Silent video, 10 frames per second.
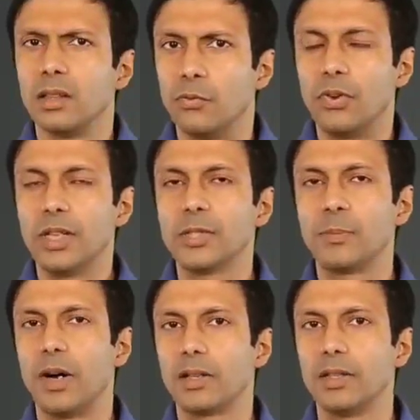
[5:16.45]
The first
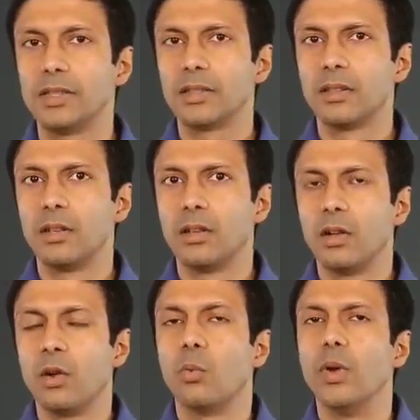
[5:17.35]
part is,
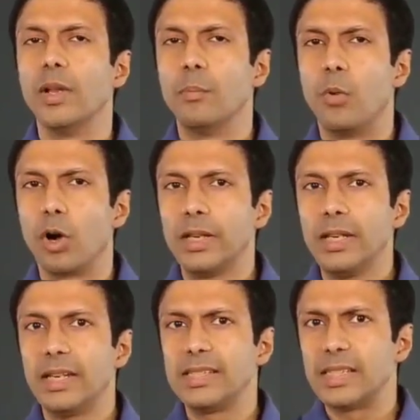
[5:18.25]
when a
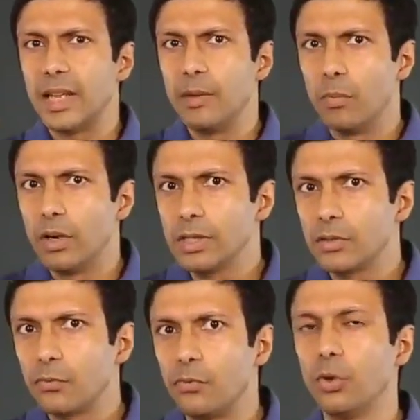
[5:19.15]
body is
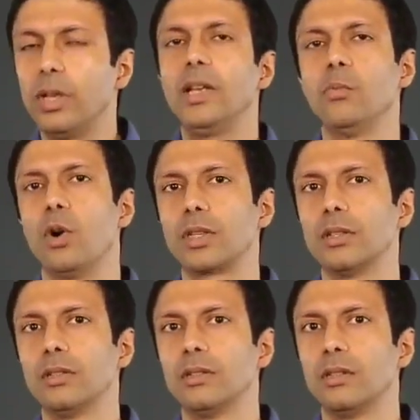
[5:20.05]
immersed fully in
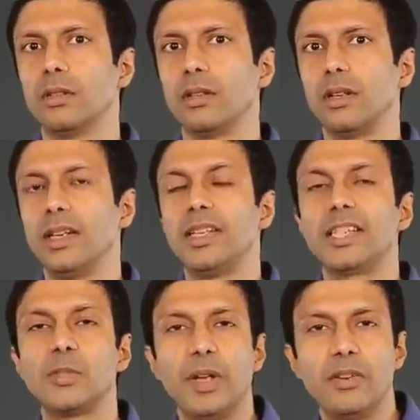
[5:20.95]
water, it
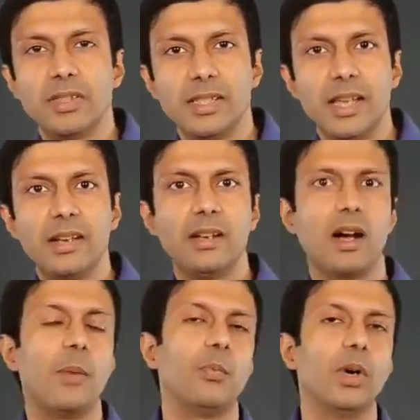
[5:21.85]
experiences an
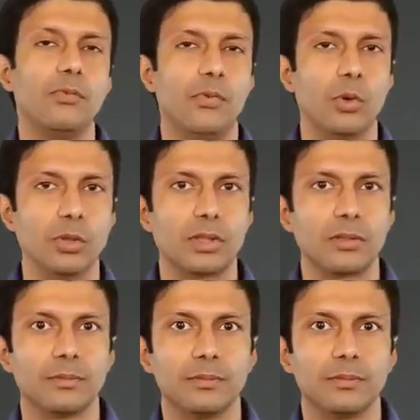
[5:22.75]
upward force.